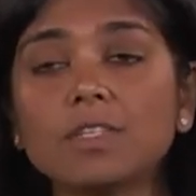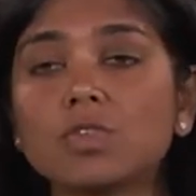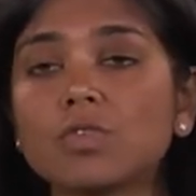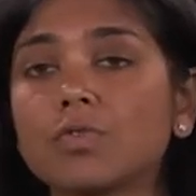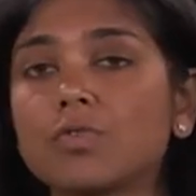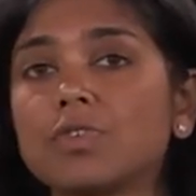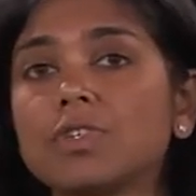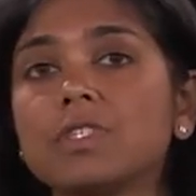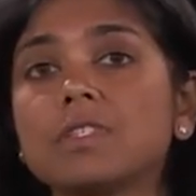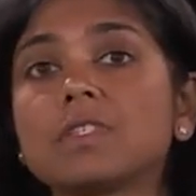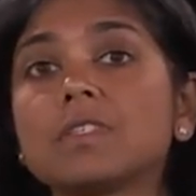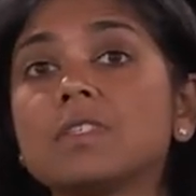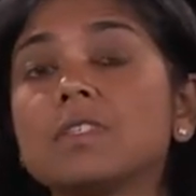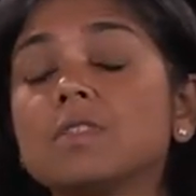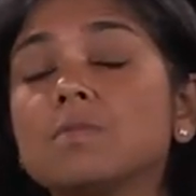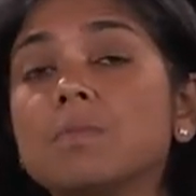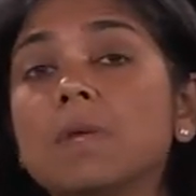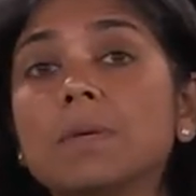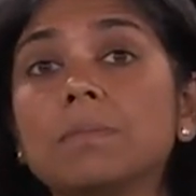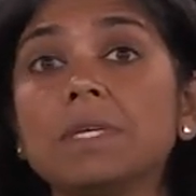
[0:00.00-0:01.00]
So, for
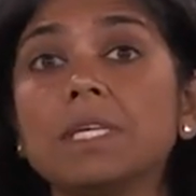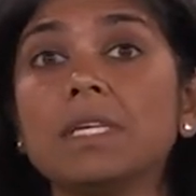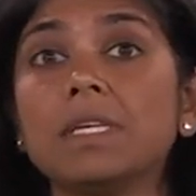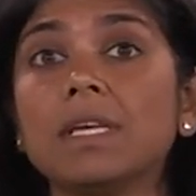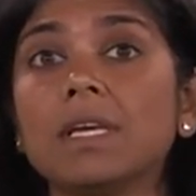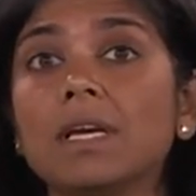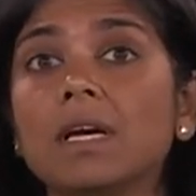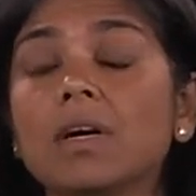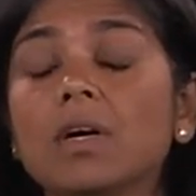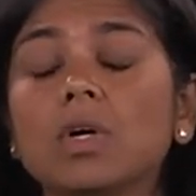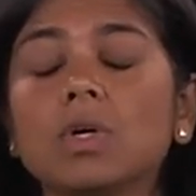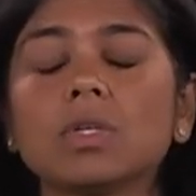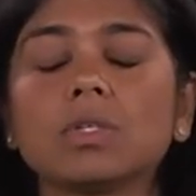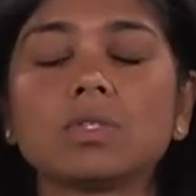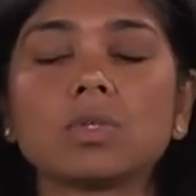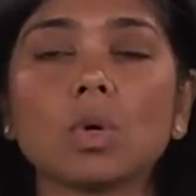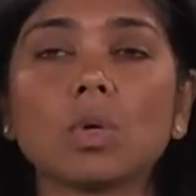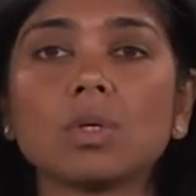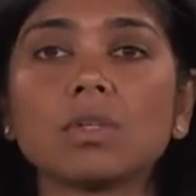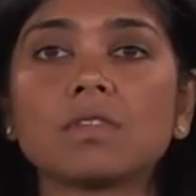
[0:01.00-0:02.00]
instance, maybe
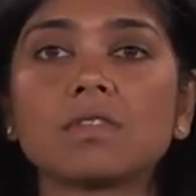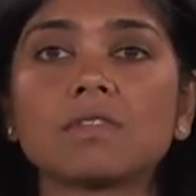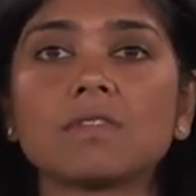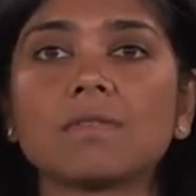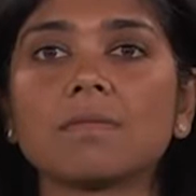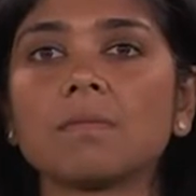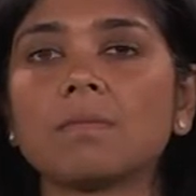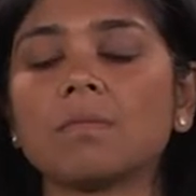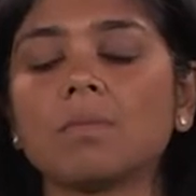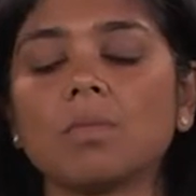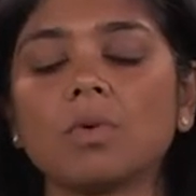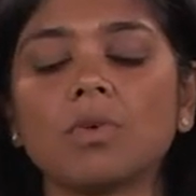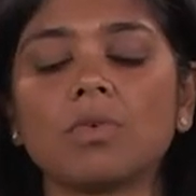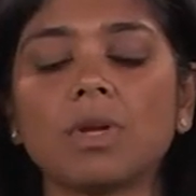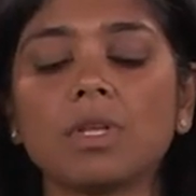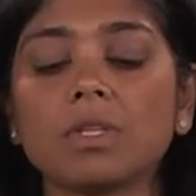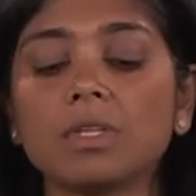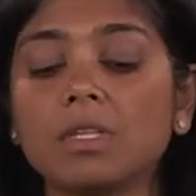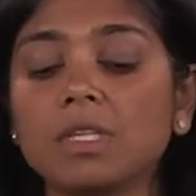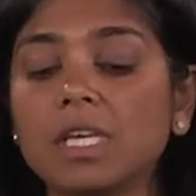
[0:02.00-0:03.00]
adults
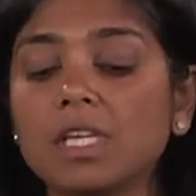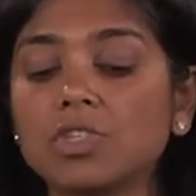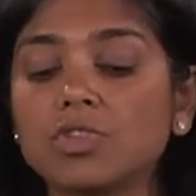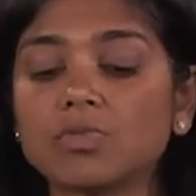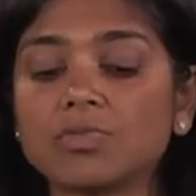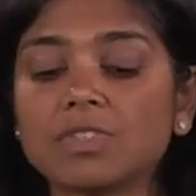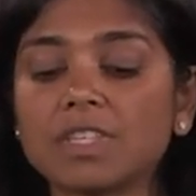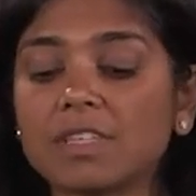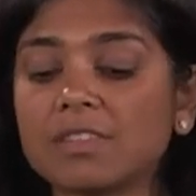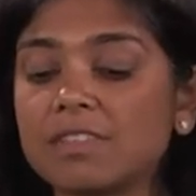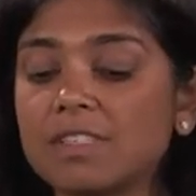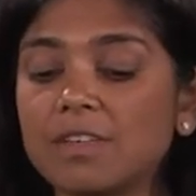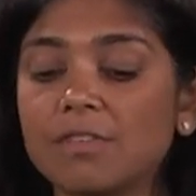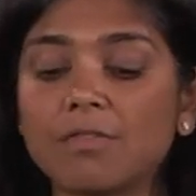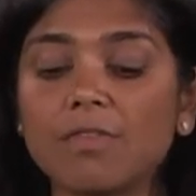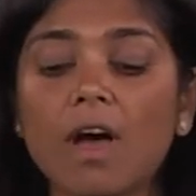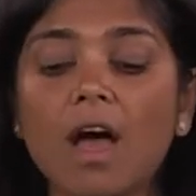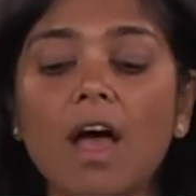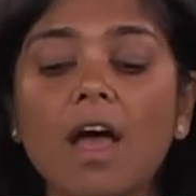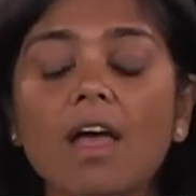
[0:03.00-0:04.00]
greater than the age of
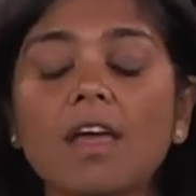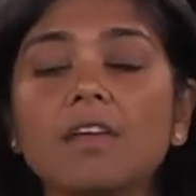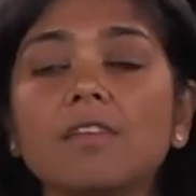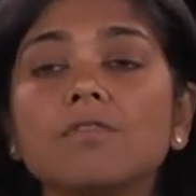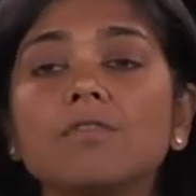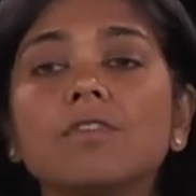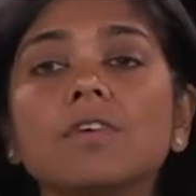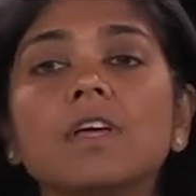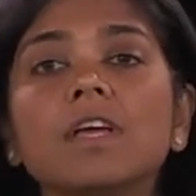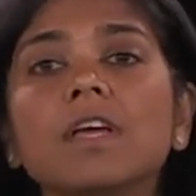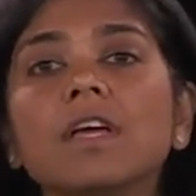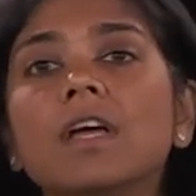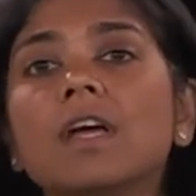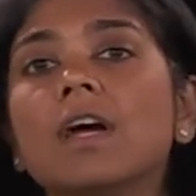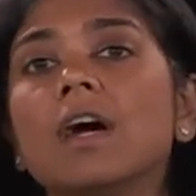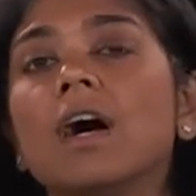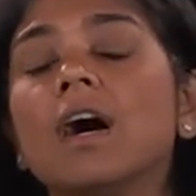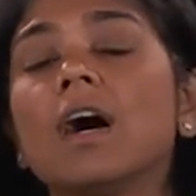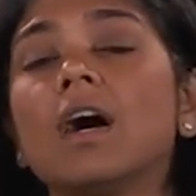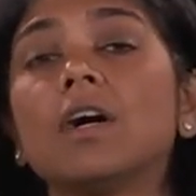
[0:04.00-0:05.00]
65,
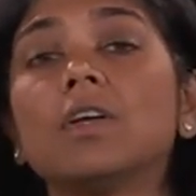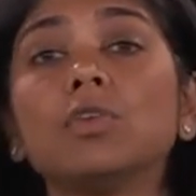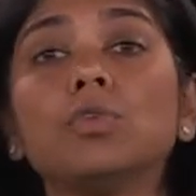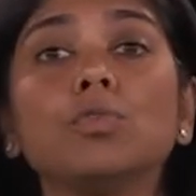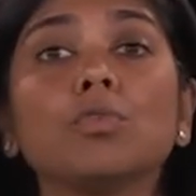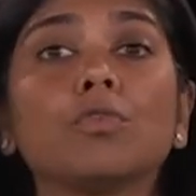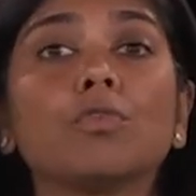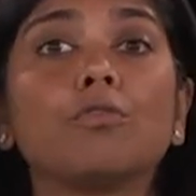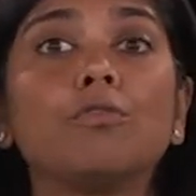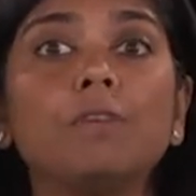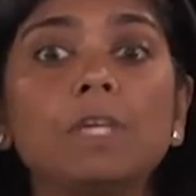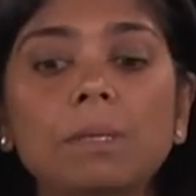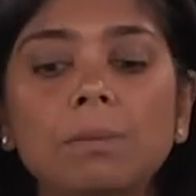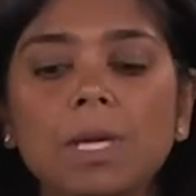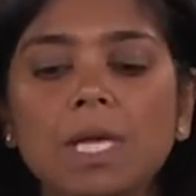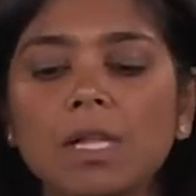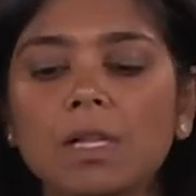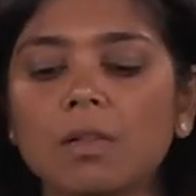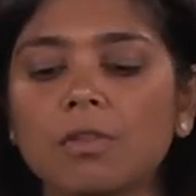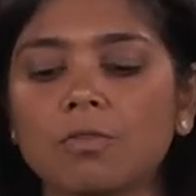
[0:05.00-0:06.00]
uh, you know,
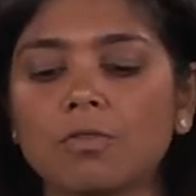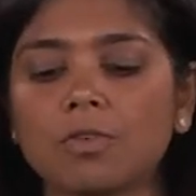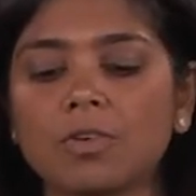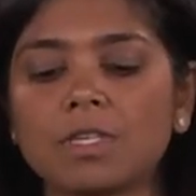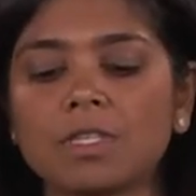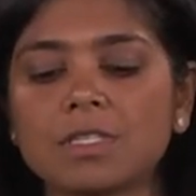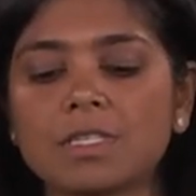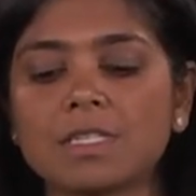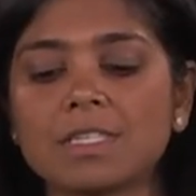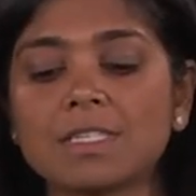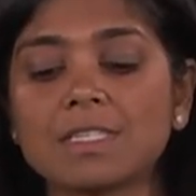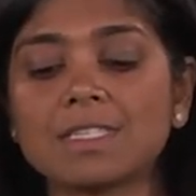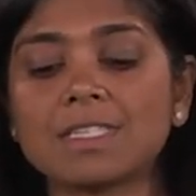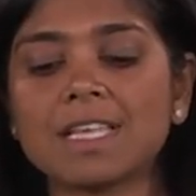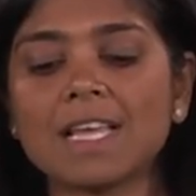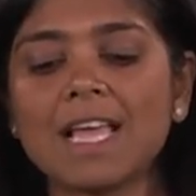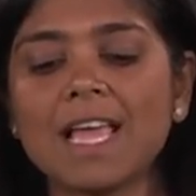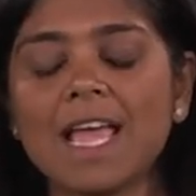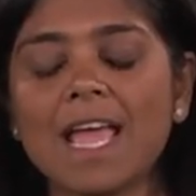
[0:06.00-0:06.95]
female, for instance.